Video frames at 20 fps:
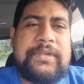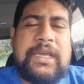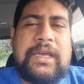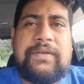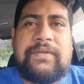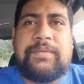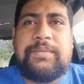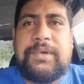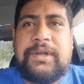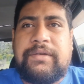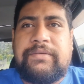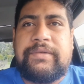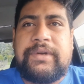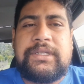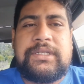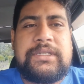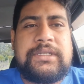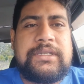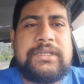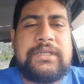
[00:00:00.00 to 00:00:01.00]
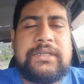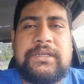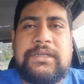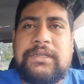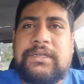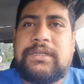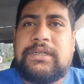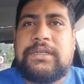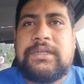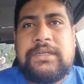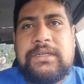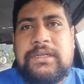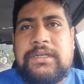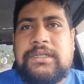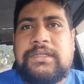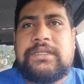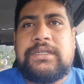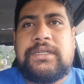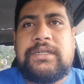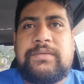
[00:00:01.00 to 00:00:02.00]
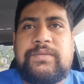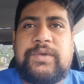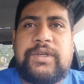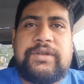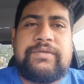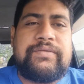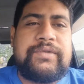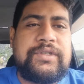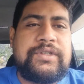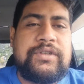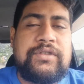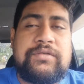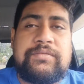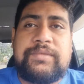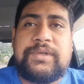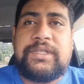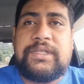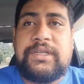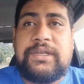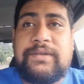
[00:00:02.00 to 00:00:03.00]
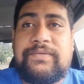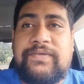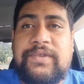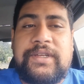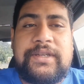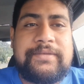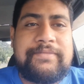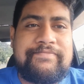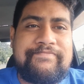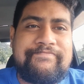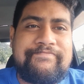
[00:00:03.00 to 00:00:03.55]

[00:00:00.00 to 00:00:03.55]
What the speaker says: have a bit of rest, and then we resume in the evening.